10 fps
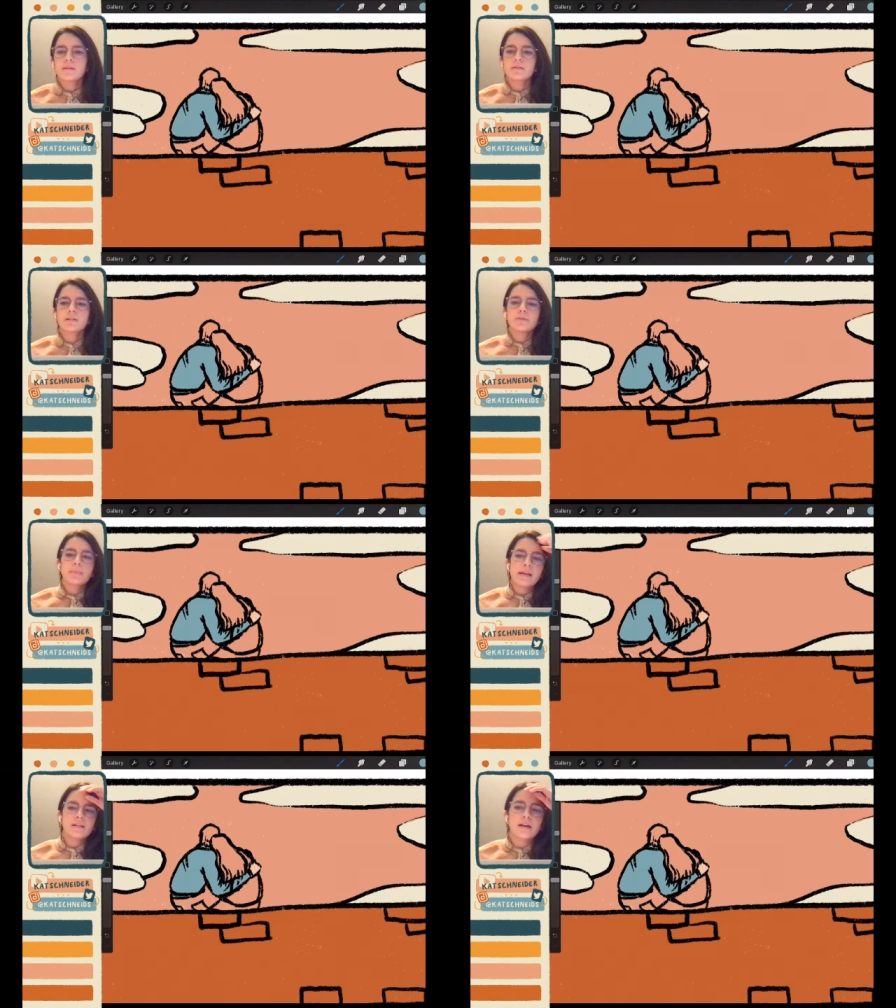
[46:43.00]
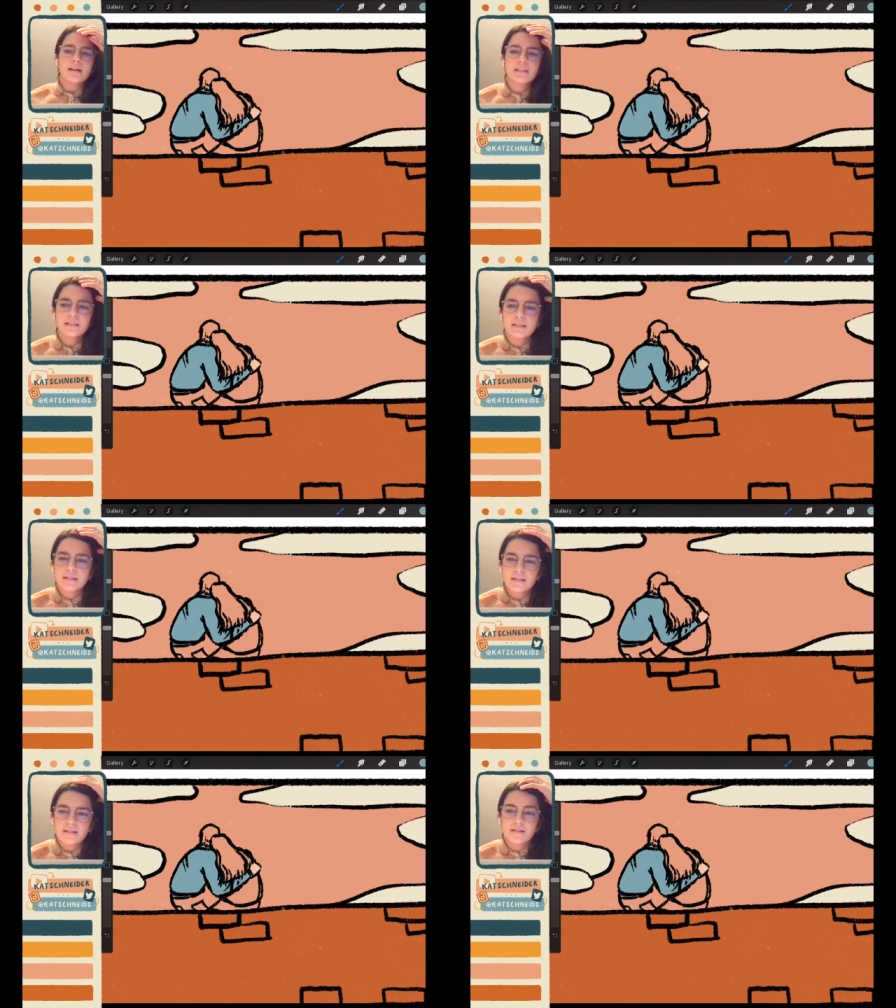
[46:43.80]
You still pay less
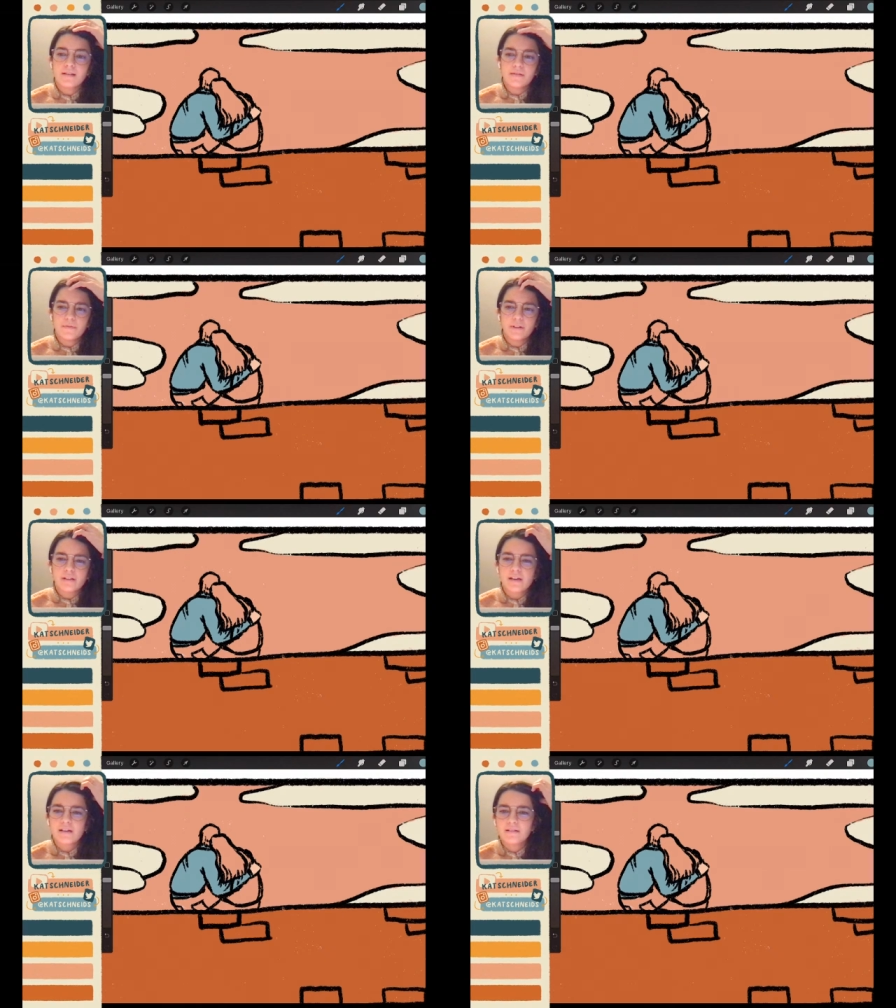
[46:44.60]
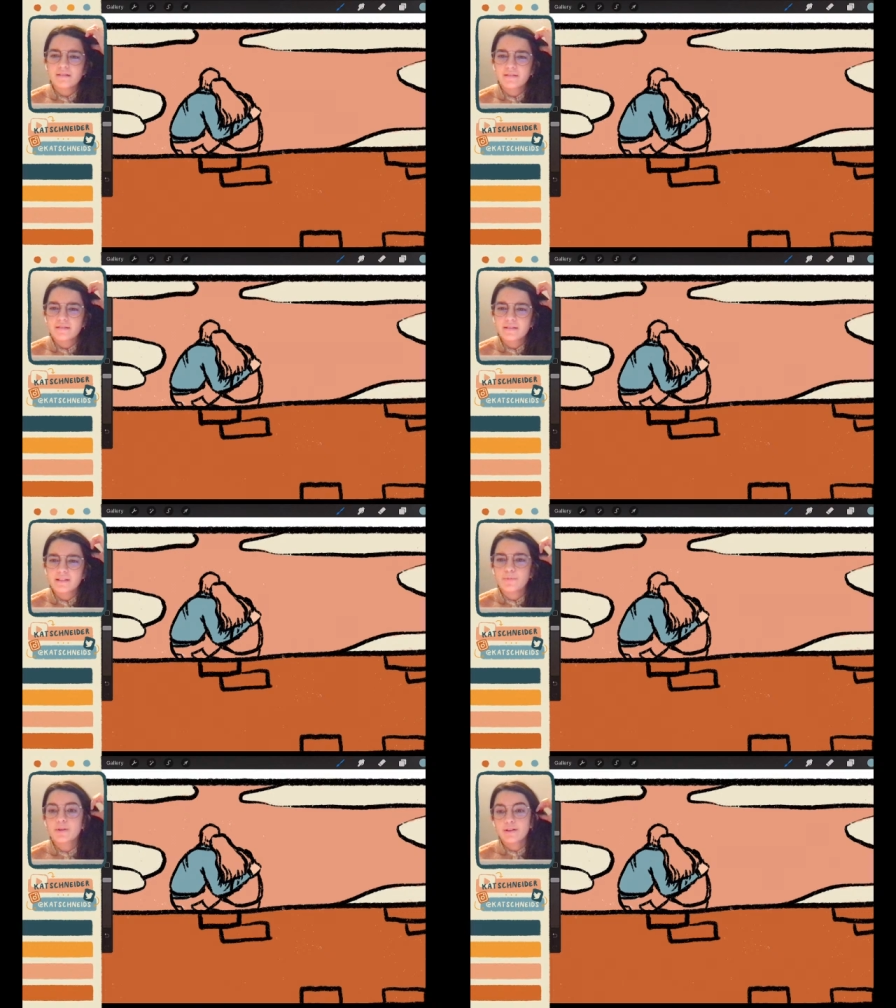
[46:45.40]
in Philly
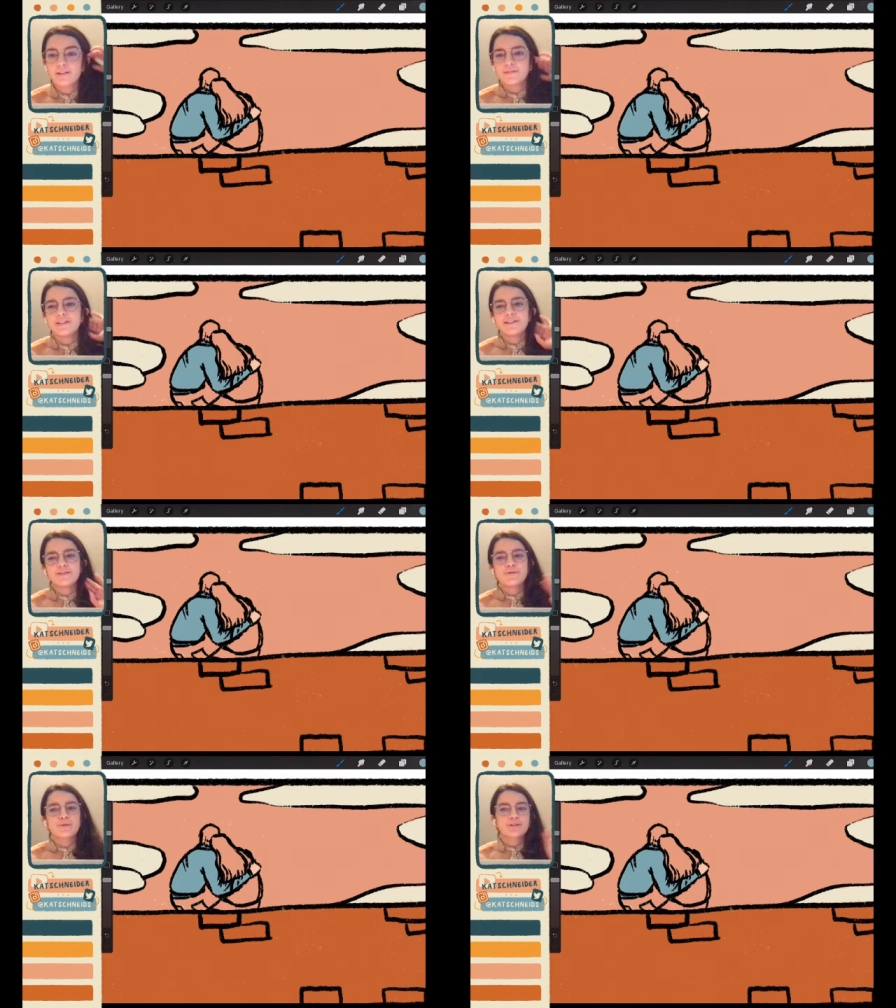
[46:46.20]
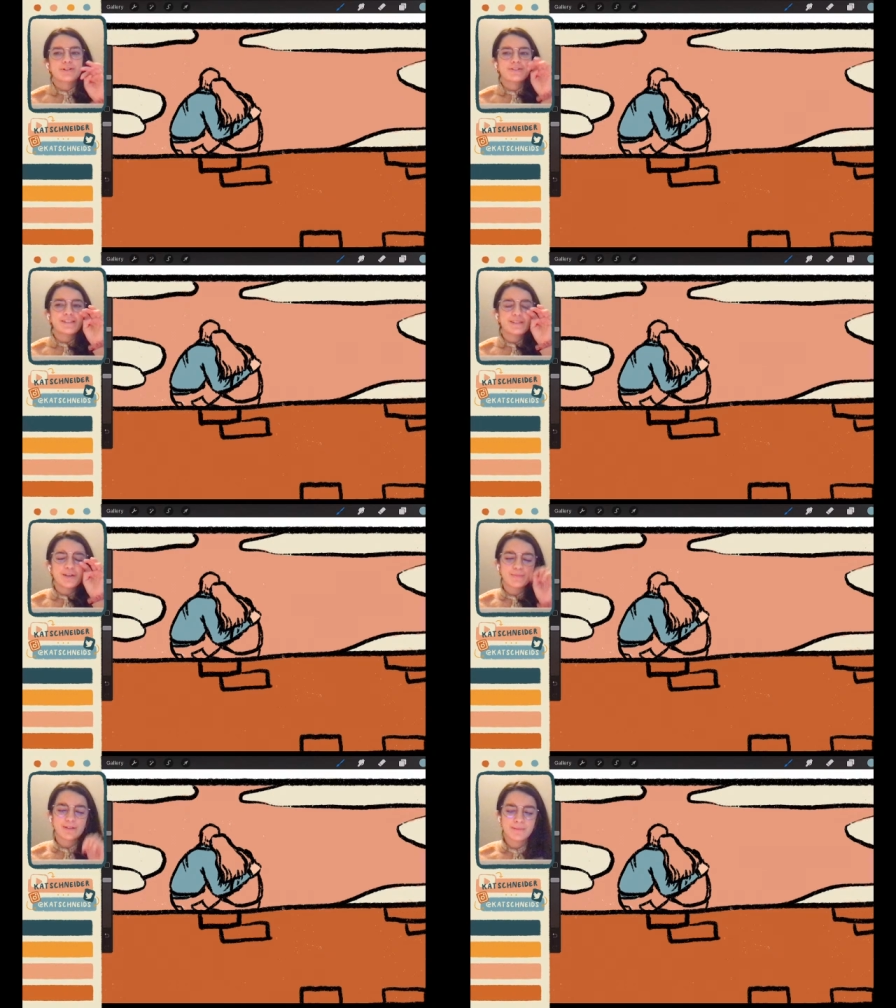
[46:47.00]
than when you lived in a North Jersey
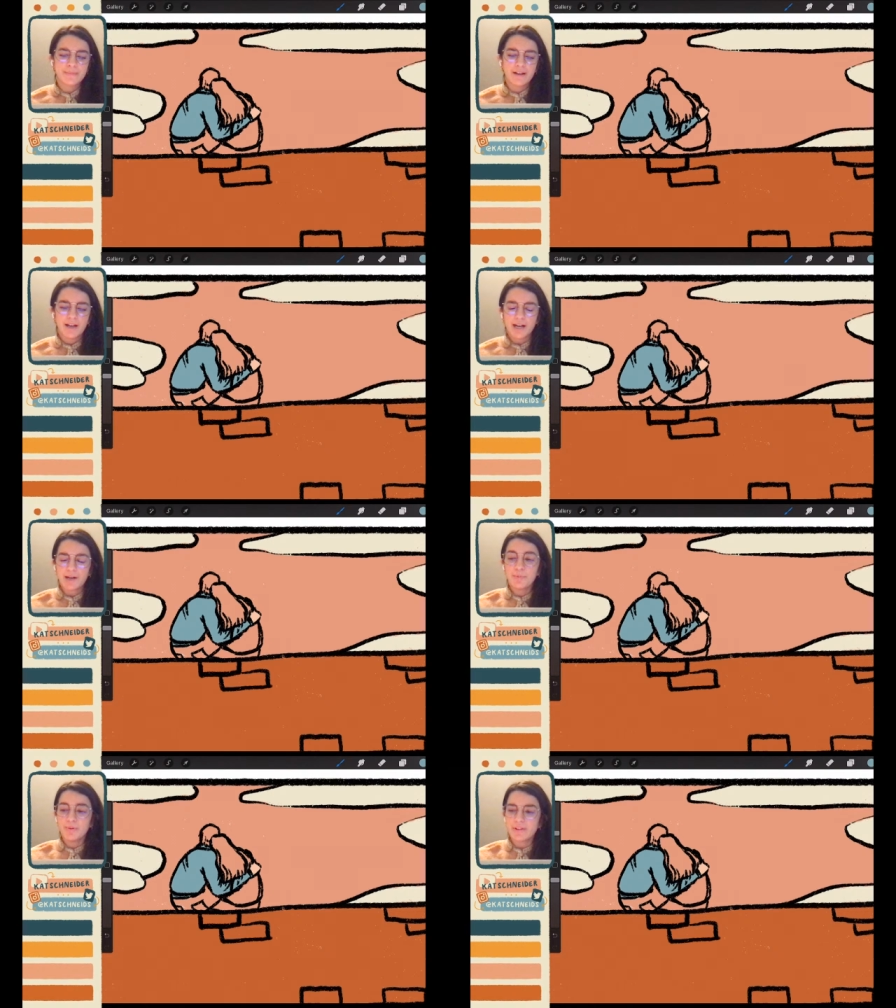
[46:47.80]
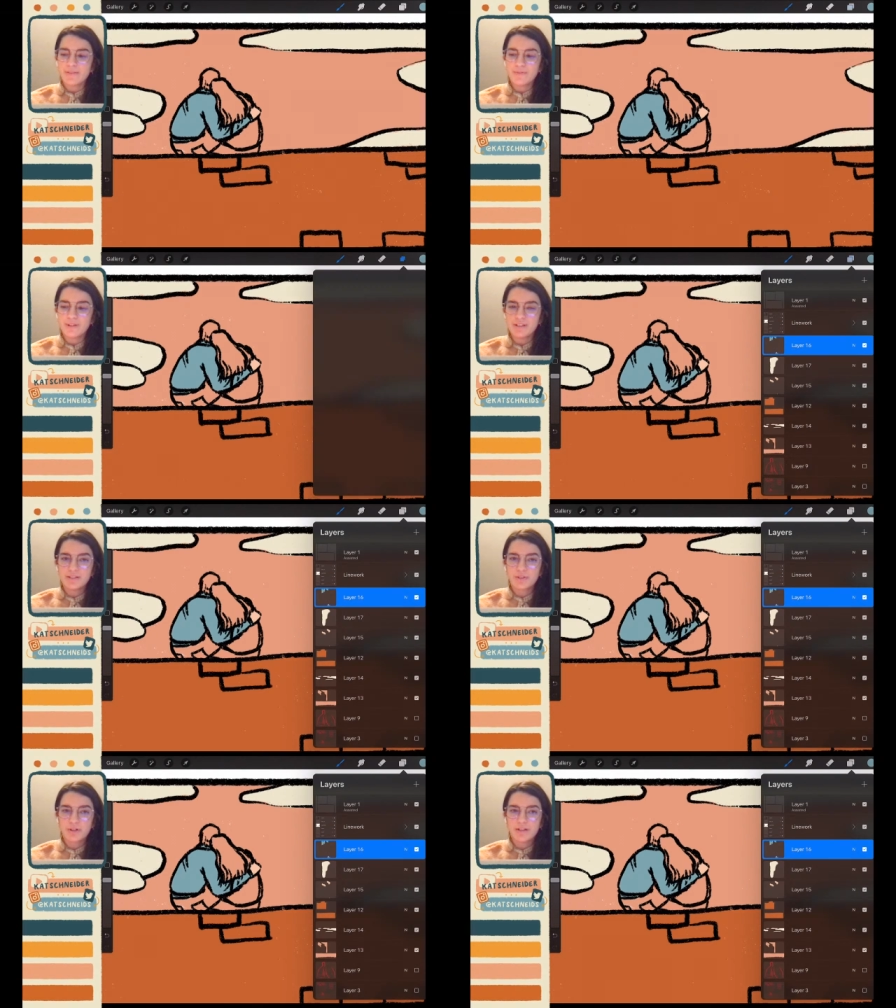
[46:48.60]
suburb. I believe it.
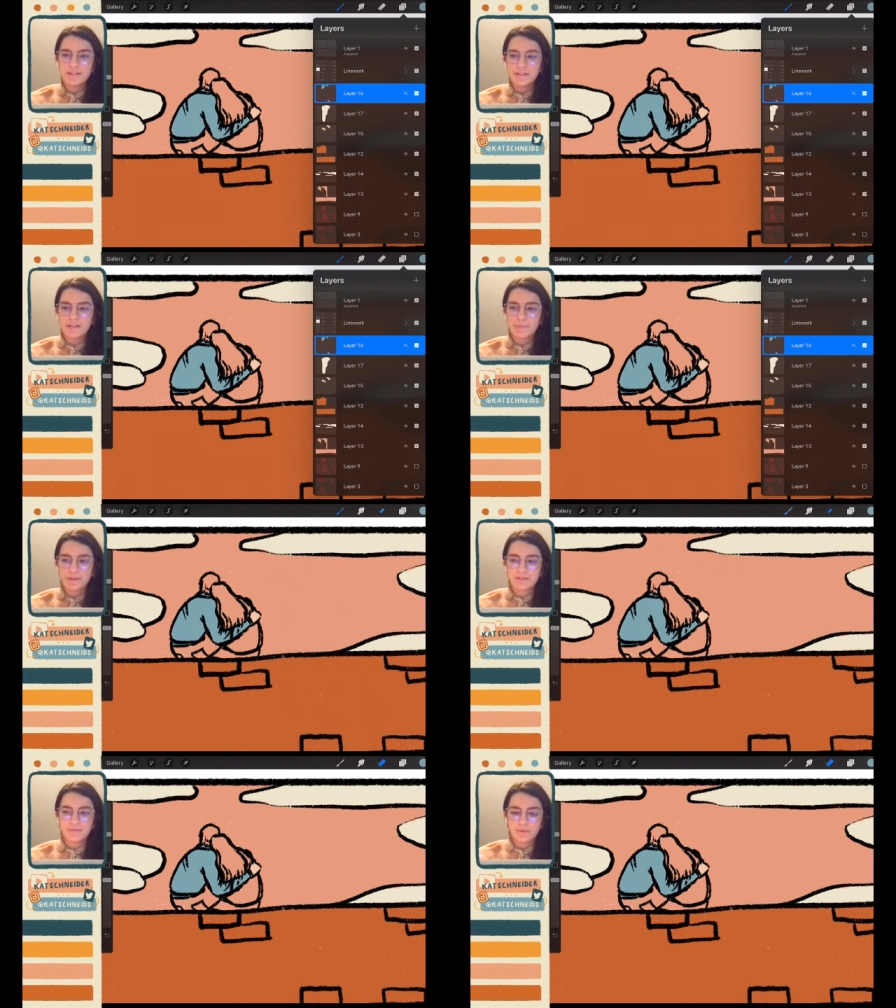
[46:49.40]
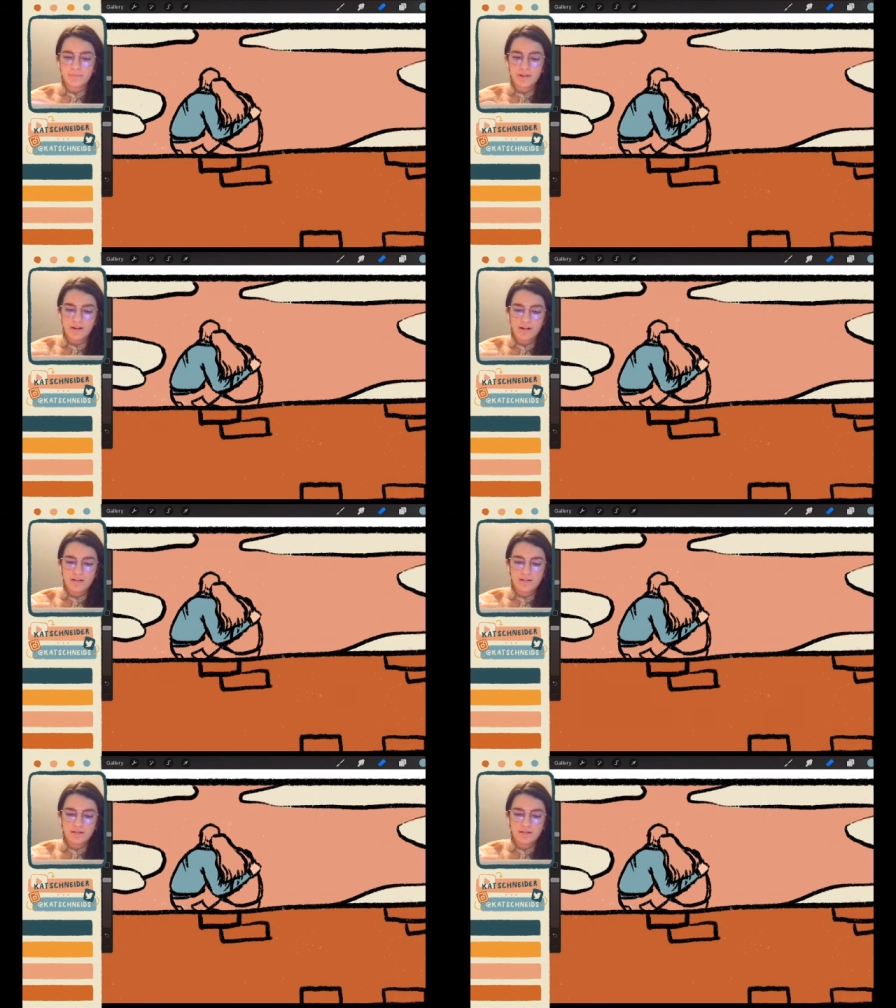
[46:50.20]
It's crazy expensive up there.